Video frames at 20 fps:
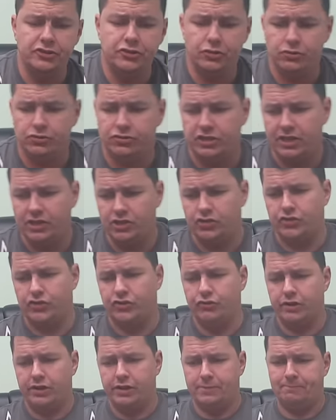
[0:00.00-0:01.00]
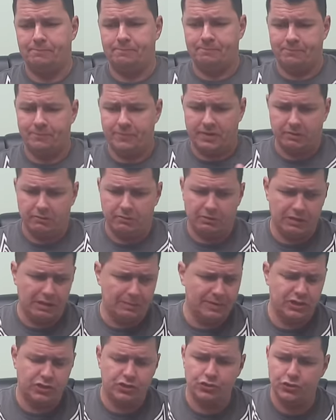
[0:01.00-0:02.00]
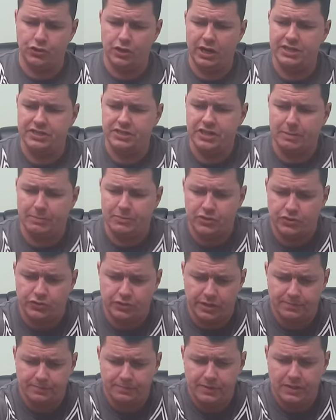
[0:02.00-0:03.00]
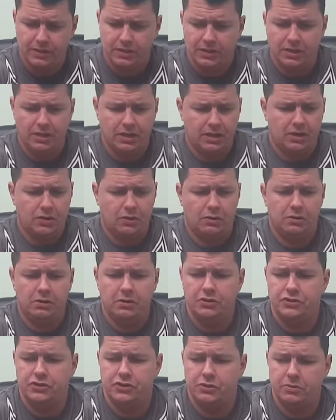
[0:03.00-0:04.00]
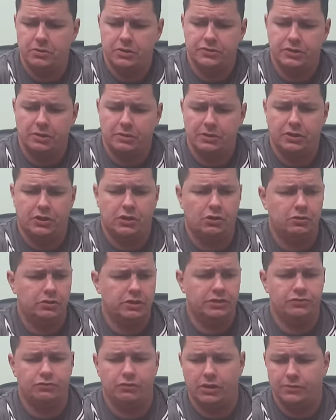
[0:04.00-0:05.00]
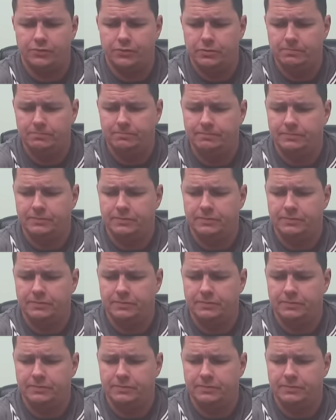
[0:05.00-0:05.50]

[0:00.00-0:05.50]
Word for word: a two-stage trigger? Well, let me try to demonstrate. What I'm going to do is I'm going to cock this rifle,